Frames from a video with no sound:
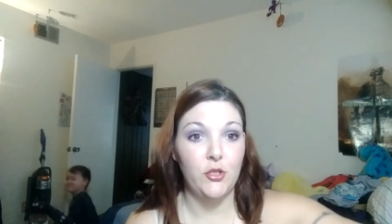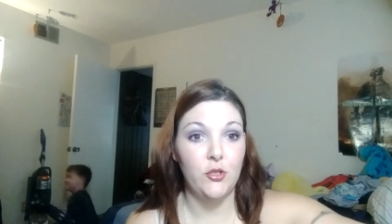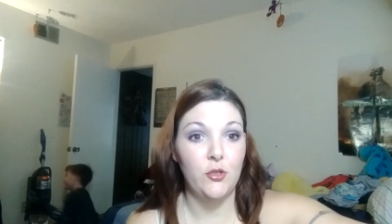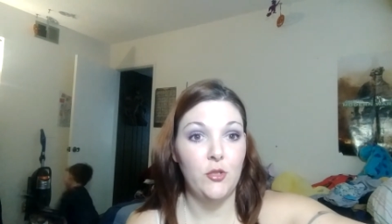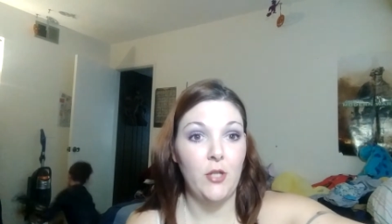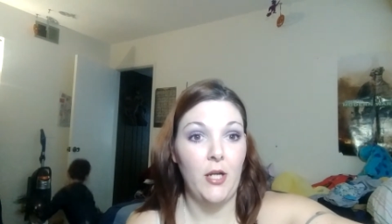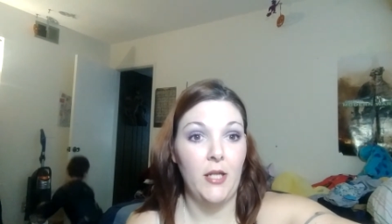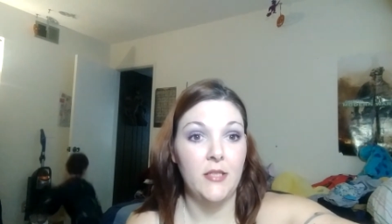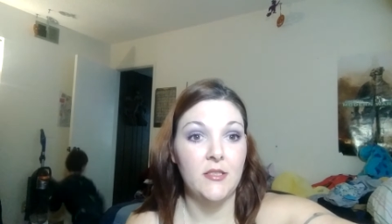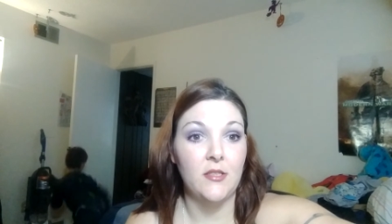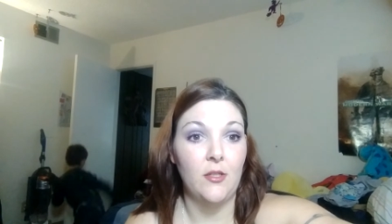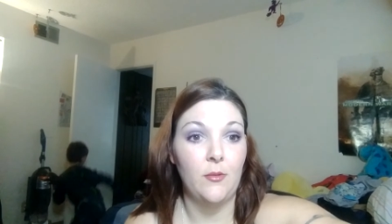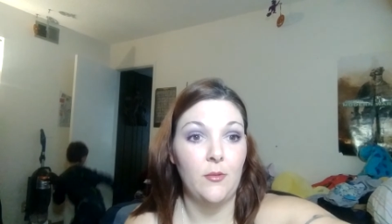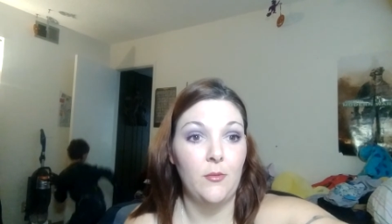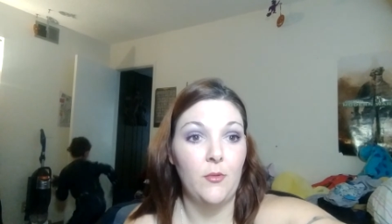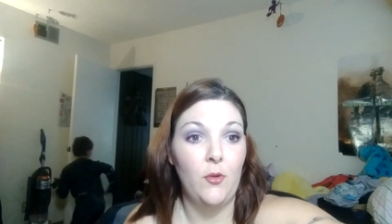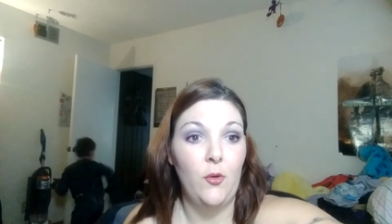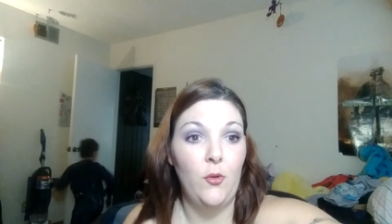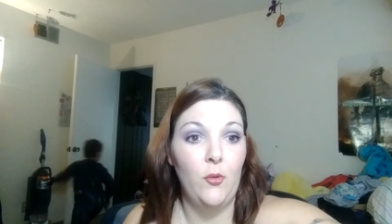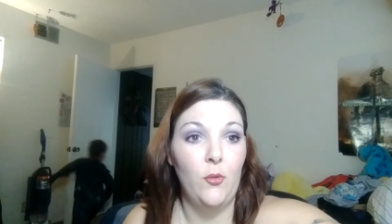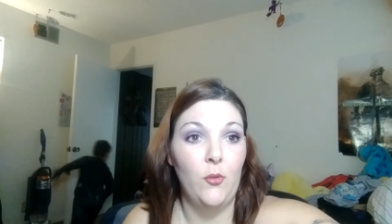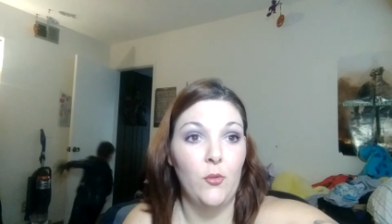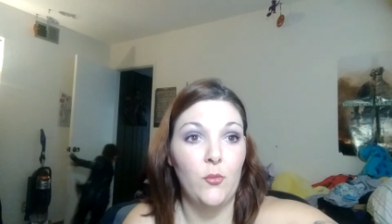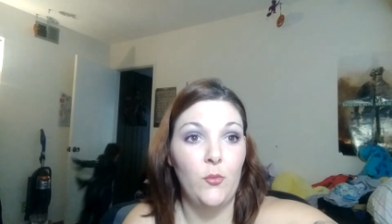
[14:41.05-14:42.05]
you guys on
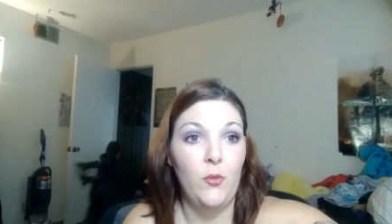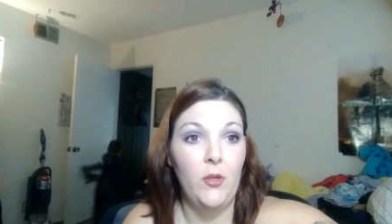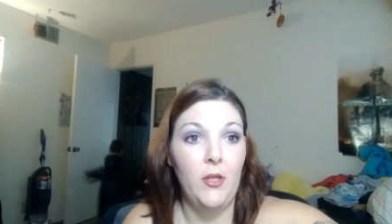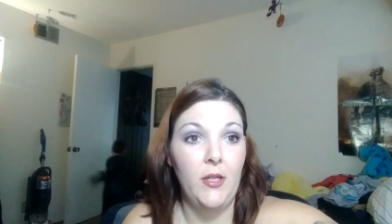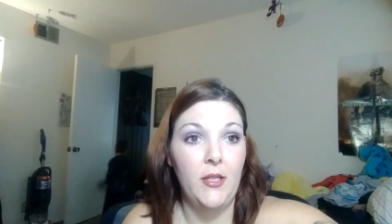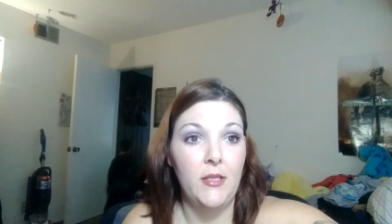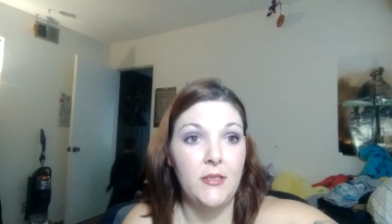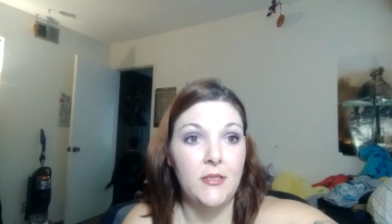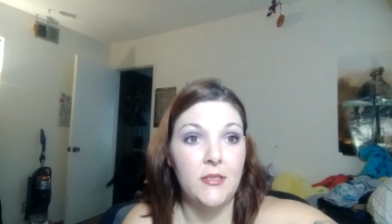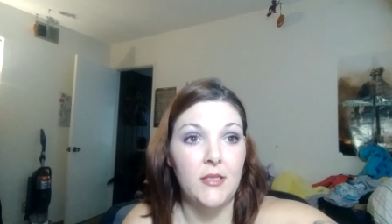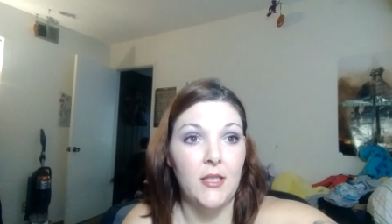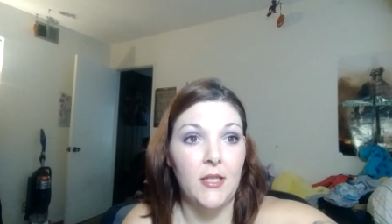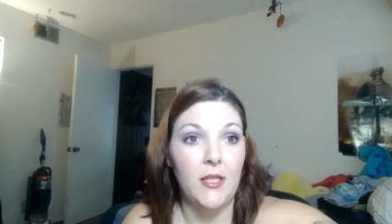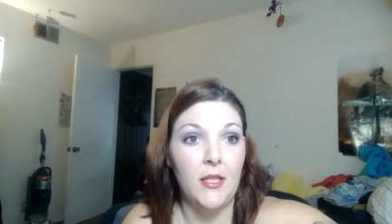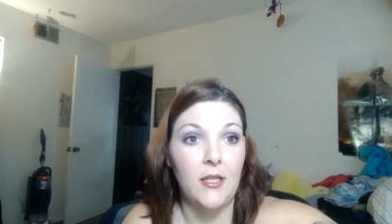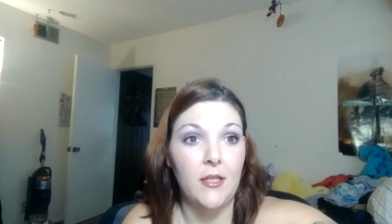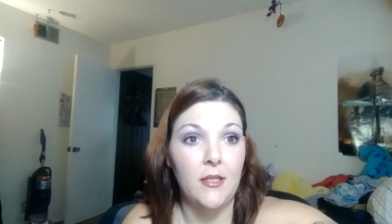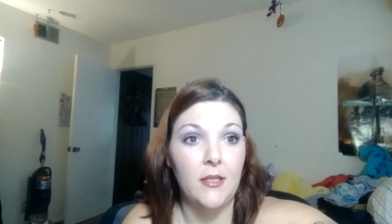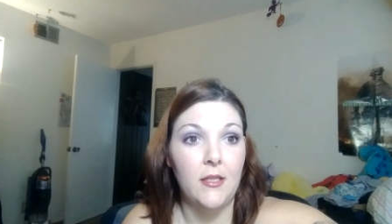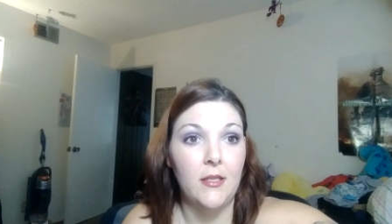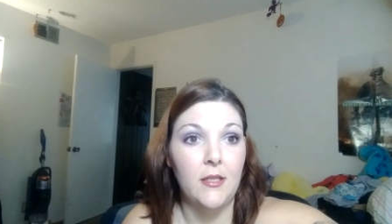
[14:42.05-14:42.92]
hold one second.